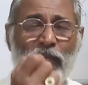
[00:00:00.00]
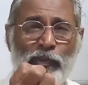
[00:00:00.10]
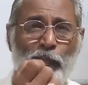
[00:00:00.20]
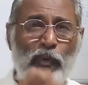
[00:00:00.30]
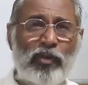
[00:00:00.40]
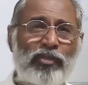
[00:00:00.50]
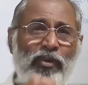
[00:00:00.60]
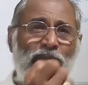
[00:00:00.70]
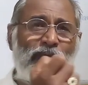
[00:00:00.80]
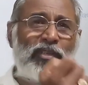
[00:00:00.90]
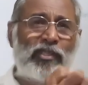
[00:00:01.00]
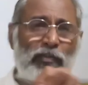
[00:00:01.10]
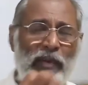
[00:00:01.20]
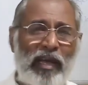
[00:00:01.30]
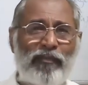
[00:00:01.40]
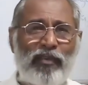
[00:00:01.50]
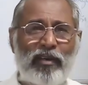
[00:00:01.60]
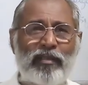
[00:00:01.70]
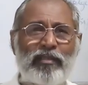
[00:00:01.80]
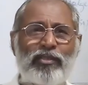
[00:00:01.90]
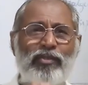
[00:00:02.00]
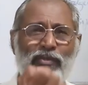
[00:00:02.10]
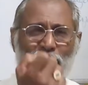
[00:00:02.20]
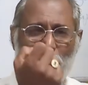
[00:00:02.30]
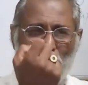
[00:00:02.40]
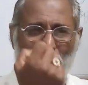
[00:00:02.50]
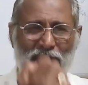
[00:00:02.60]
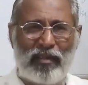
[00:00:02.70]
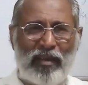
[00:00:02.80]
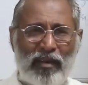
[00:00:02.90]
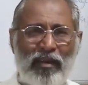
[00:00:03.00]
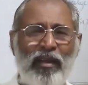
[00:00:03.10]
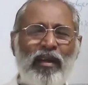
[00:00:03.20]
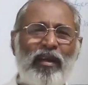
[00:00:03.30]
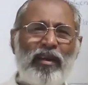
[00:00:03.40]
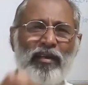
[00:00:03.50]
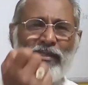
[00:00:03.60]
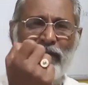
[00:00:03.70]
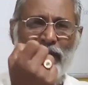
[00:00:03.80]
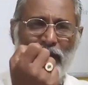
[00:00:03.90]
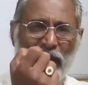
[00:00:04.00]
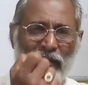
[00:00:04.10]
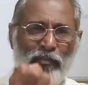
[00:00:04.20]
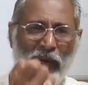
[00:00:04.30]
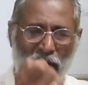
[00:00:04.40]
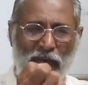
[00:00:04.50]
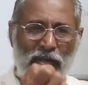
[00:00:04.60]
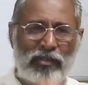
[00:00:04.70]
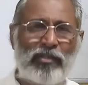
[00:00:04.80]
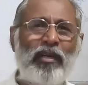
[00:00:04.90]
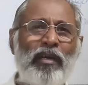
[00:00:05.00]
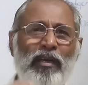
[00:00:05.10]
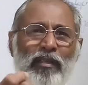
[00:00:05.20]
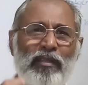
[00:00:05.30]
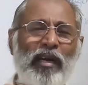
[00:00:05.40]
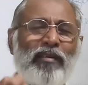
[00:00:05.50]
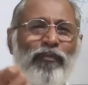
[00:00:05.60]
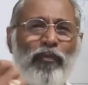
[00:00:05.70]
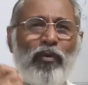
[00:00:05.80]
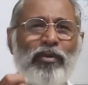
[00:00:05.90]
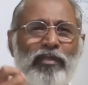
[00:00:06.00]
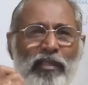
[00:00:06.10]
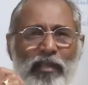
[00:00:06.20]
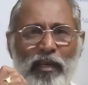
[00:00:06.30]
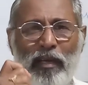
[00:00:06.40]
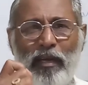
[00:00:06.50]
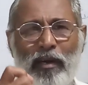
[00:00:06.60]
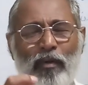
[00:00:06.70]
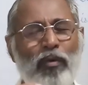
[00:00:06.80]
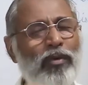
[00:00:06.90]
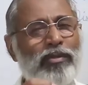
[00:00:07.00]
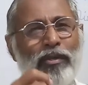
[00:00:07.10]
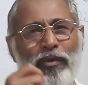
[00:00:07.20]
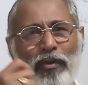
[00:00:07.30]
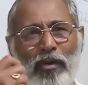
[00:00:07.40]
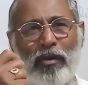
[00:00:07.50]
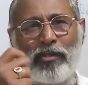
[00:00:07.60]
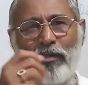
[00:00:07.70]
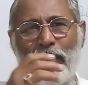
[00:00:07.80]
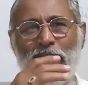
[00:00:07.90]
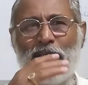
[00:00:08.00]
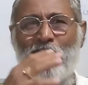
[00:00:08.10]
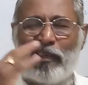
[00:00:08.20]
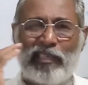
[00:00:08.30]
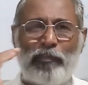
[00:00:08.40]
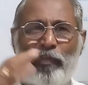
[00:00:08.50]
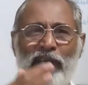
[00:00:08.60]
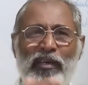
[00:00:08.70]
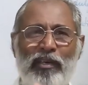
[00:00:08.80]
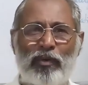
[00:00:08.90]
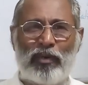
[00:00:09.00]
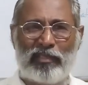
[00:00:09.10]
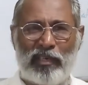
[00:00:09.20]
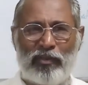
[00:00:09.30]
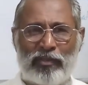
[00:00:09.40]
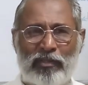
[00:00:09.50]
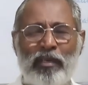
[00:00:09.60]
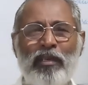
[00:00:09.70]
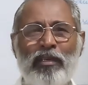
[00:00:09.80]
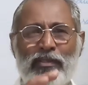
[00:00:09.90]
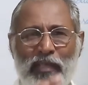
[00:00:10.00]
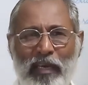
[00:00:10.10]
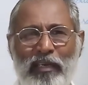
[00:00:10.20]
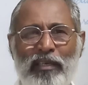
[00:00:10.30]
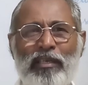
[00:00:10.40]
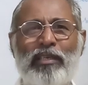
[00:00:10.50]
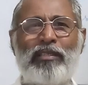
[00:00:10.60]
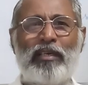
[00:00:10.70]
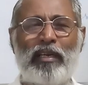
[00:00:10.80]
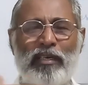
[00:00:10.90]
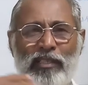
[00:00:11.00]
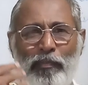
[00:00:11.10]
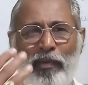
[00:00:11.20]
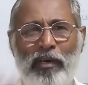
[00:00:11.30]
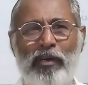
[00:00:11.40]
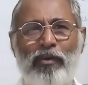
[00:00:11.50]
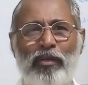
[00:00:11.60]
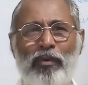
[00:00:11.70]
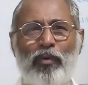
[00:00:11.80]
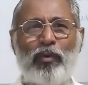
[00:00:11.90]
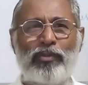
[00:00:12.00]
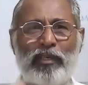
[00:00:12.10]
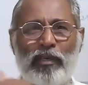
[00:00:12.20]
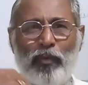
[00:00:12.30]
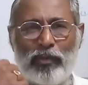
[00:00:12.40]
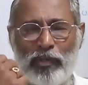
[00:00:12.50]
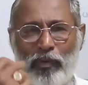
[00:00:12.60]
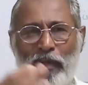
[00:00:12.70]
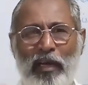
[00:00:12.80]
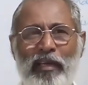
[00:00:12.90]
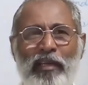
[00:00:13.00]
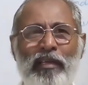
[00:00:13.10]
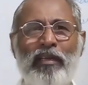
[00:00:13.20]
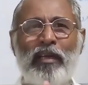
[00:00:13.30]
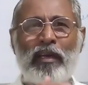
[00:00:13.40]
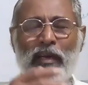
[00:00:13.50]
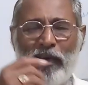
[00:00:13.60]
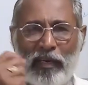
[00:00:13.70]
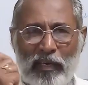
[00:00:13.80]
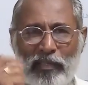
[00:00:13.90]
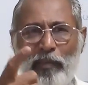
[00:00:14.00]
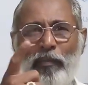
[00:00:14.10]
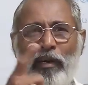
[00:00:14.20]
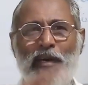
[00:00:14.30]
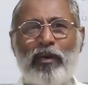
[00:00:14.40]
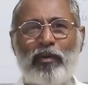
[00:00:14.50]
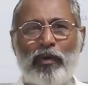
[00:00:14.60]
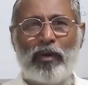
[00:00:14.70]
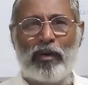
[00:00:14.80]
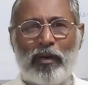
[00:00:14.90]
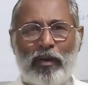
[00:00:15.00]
the spores of this black fungus is so thin, it is in microns, that floats in the air, goes into your nostril, gets embedded into your sinus, it gets embedded into the nose, it goes into the eye, it gets embedded into your,